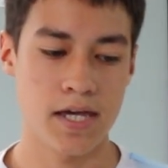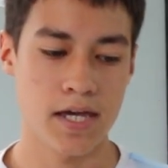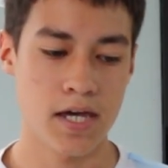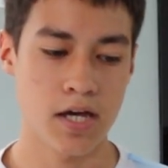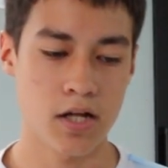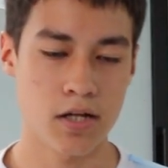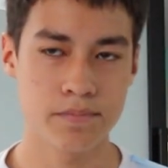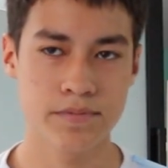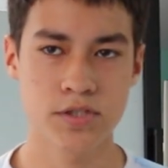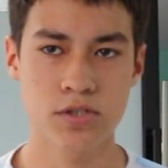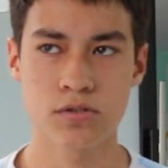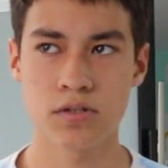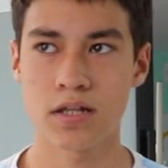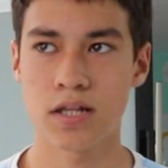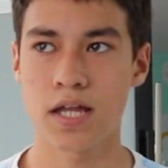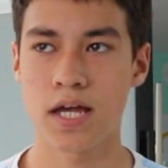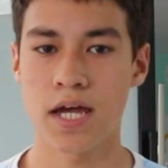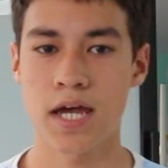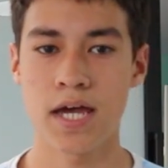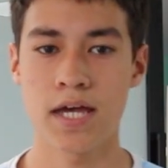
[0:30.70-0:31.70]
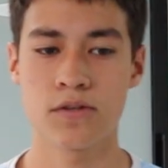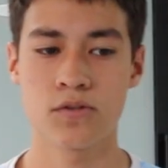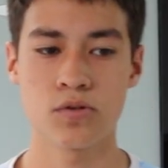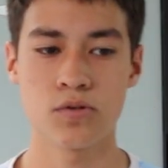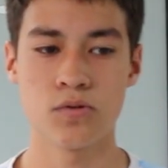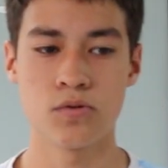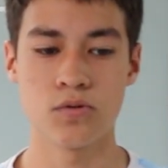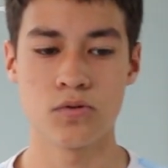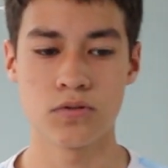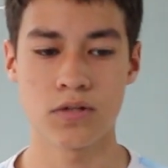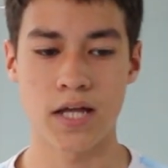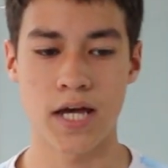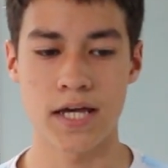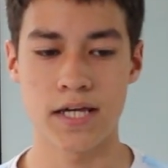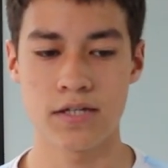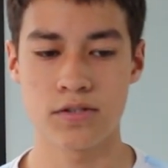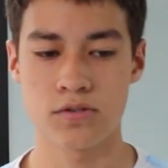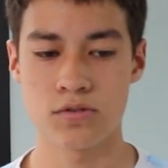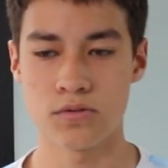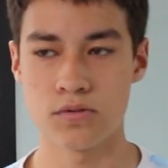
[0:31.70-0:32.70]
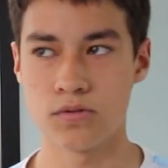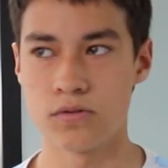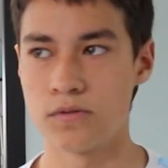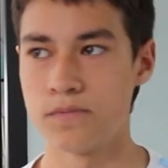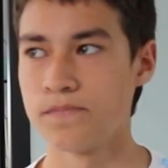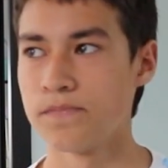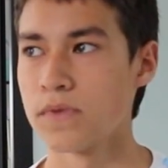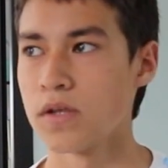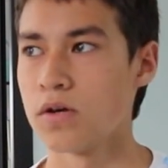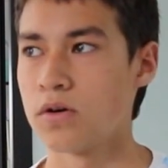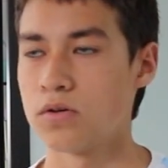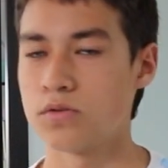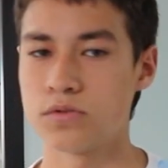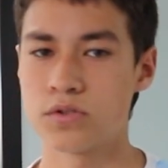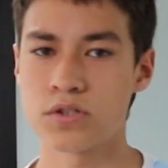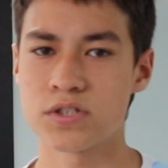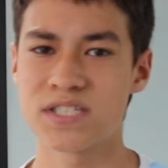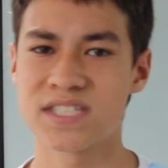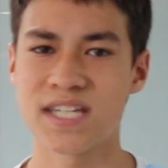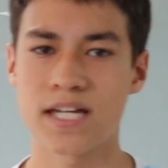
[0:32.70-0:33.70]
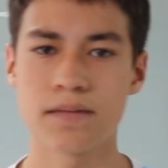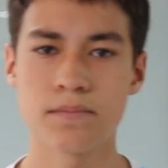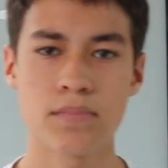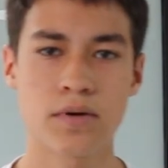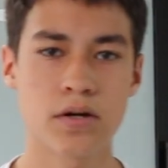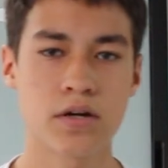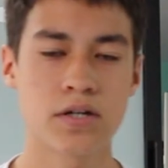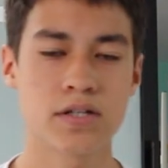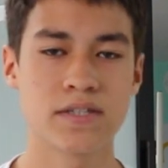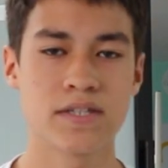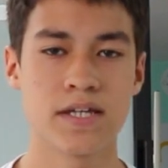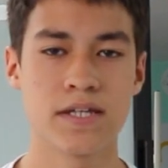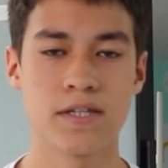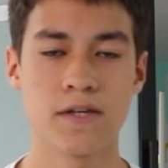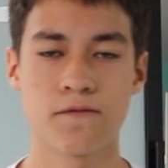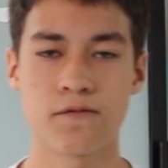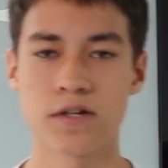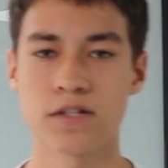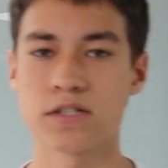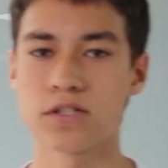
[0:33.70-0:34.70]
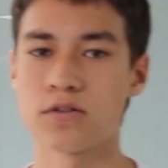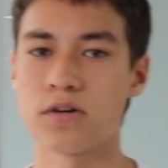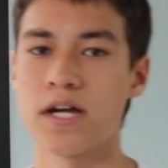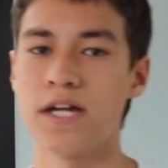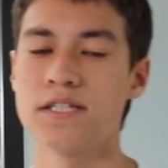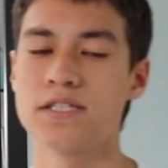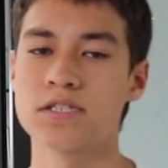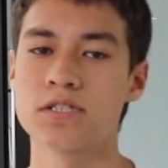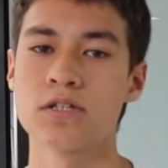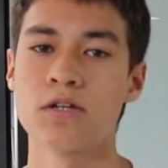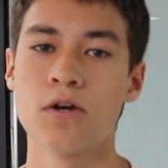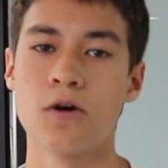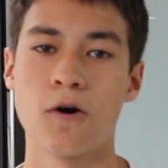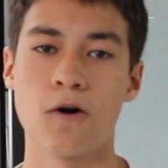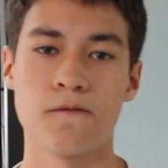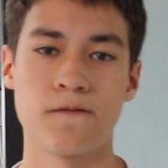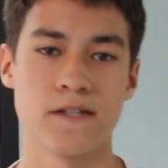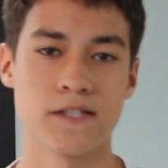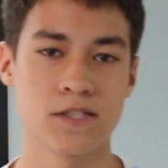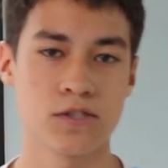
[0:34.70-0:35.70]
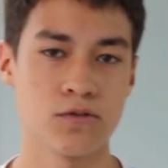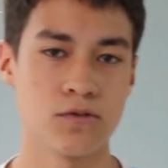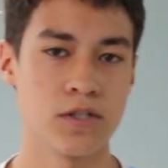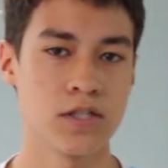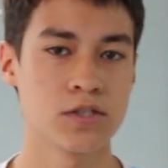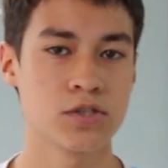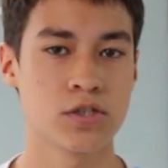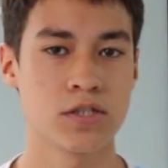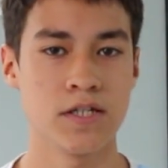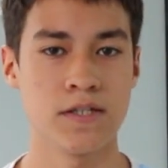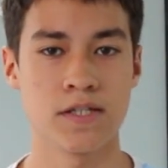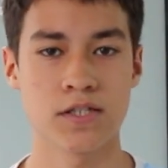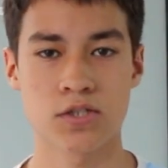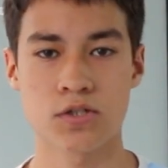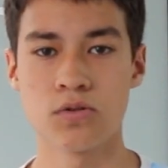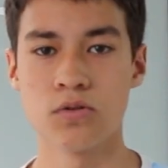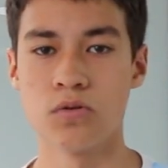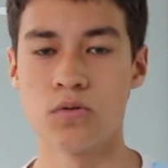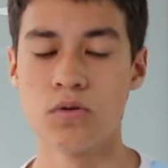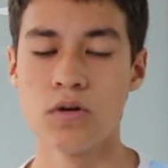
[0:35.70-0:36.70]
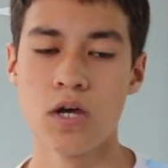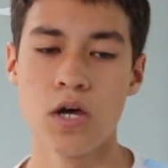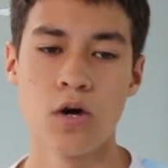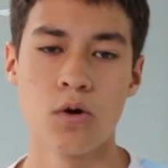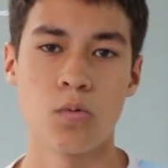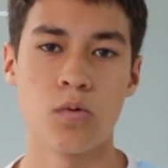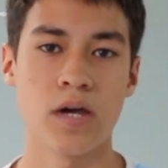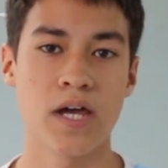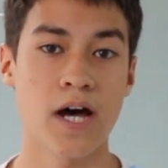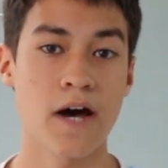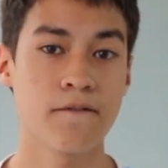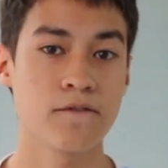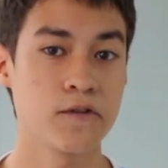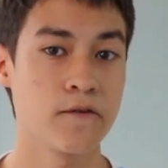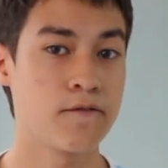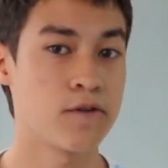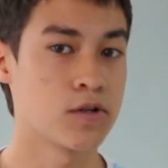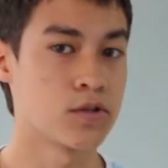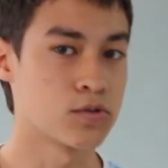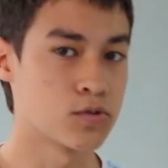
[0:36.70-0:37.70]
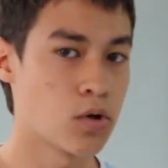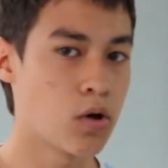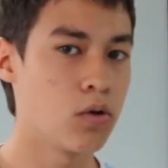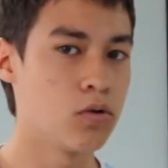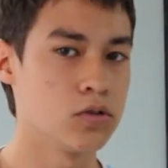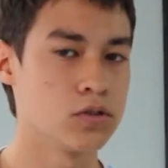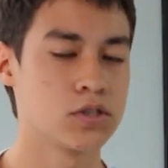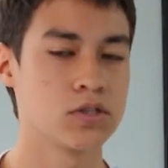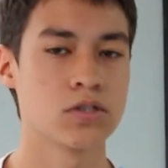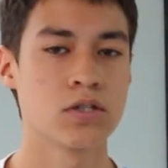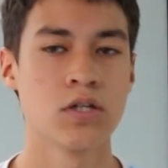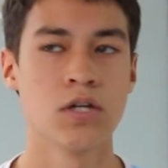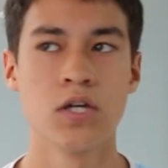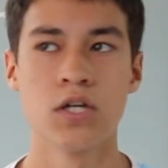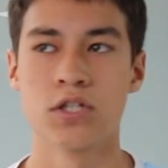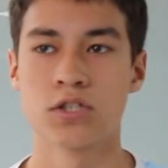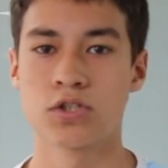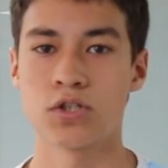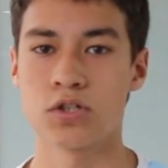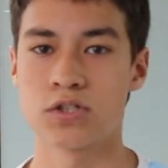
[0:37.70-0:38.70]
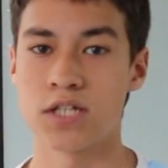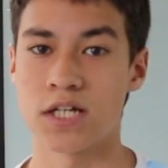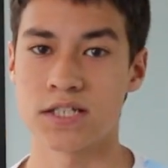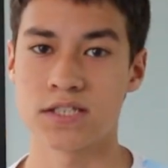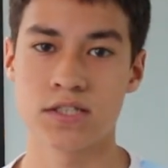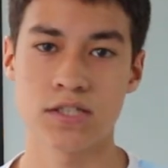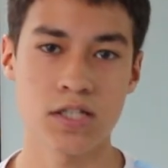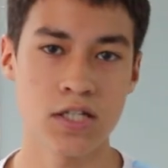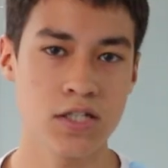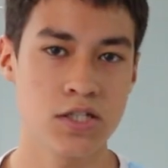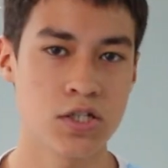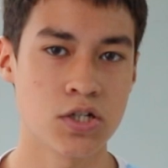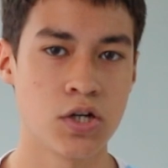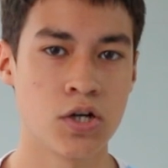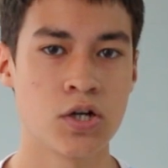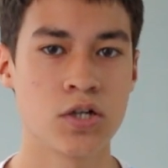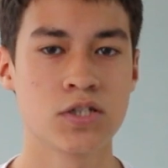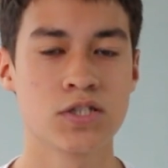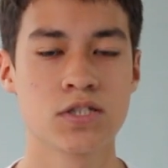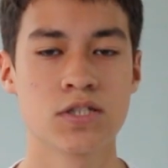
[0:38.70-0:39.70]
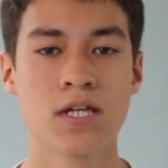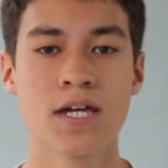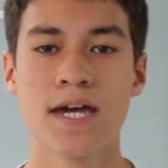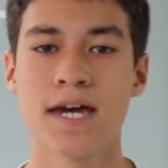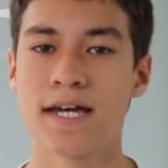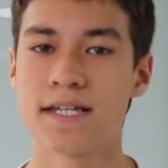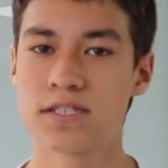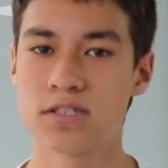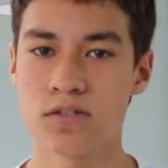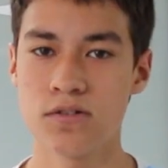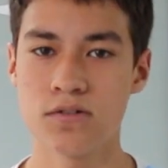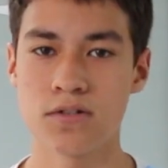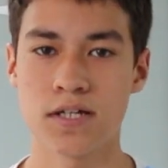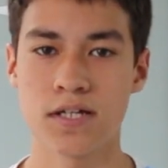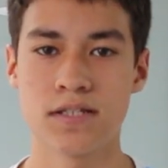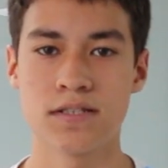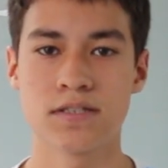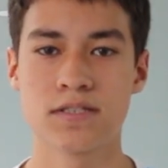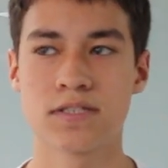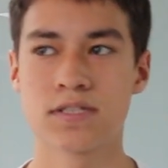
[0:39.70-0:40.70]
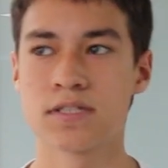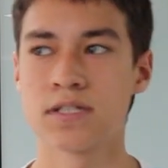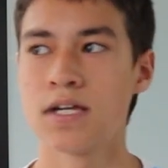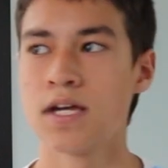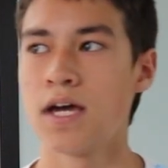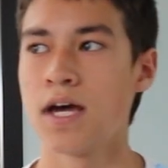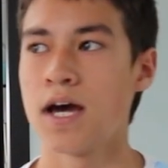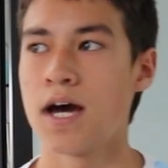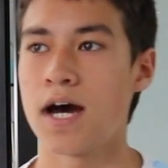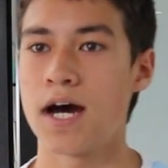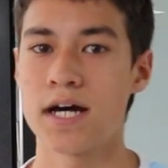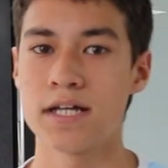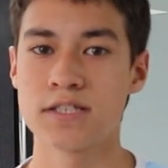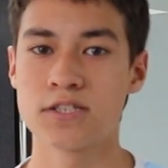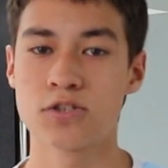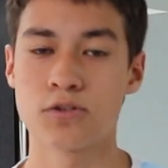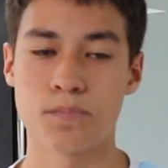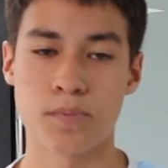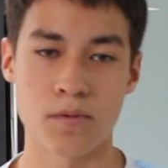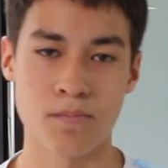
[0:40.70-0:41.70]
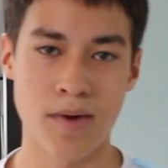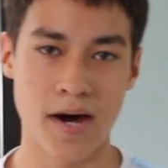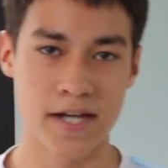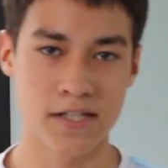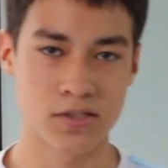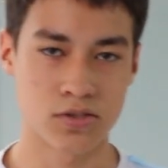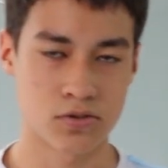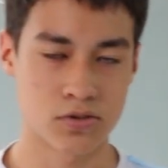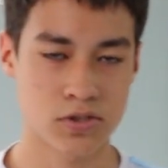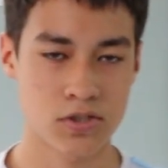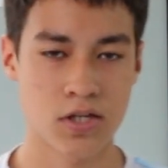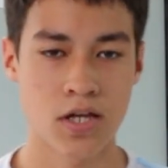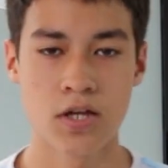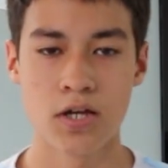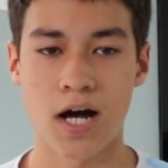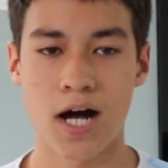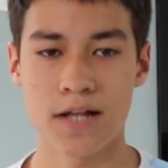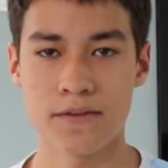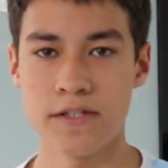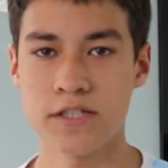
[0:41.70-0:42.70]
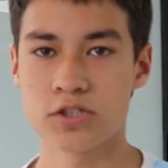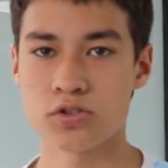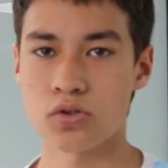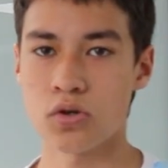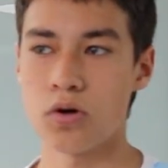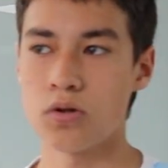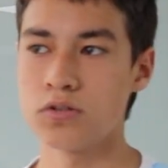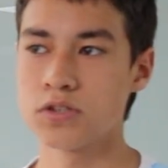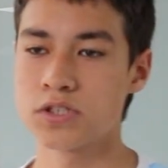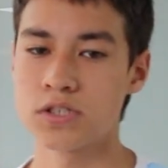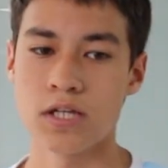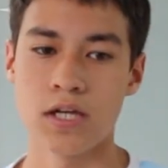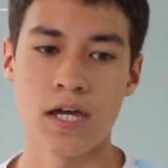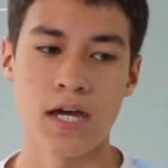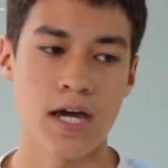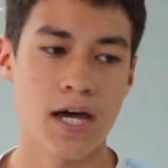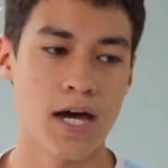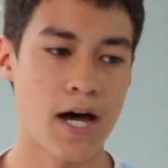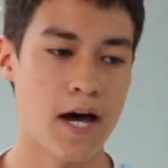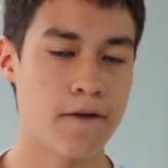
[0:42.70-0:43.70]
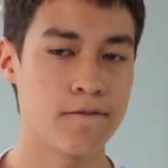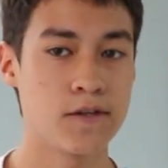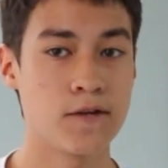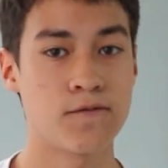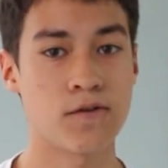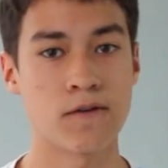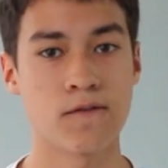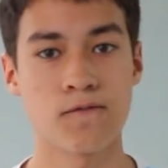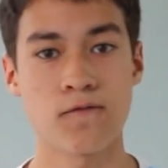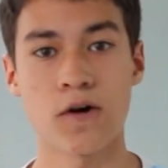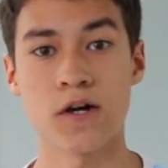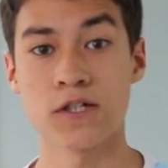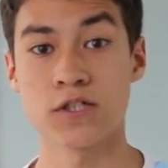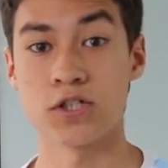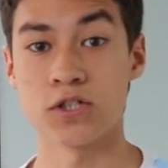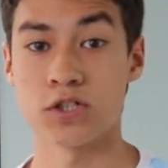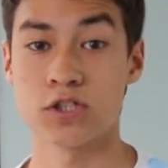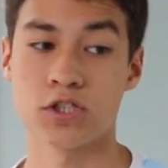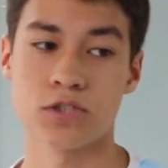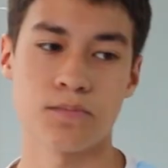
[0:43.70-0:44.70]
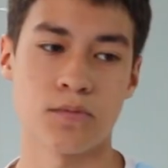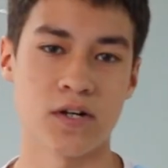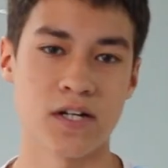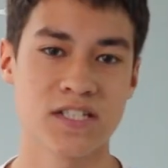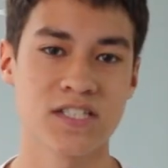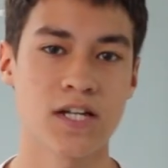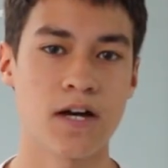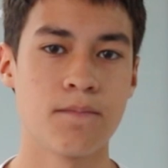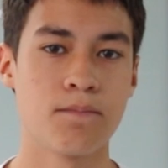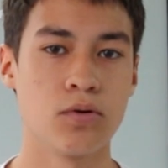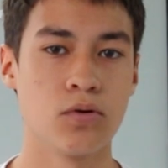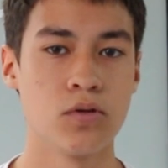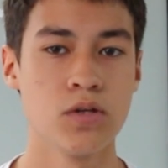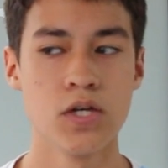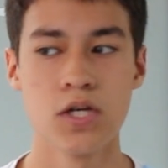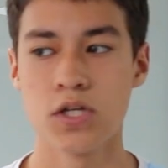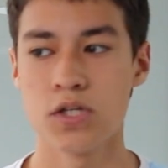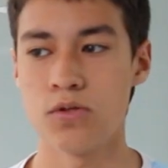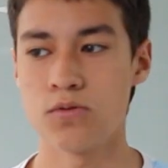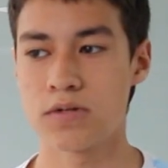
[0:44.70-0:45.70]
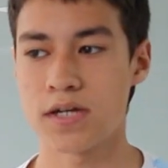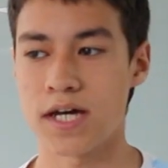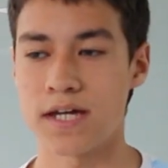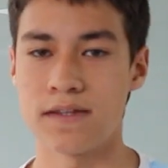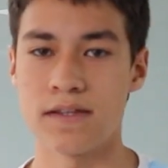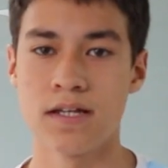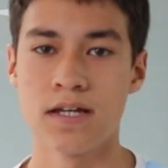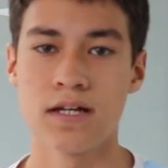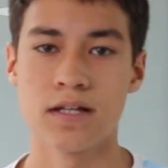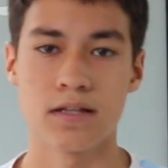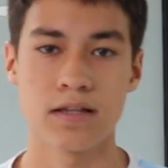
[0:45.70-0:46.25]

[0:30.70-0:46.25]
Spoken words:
helps to understand better the different grades of the students in the school. We have different roles, such as teachers, students, and supervisors. All these roles have different functions. For example, you can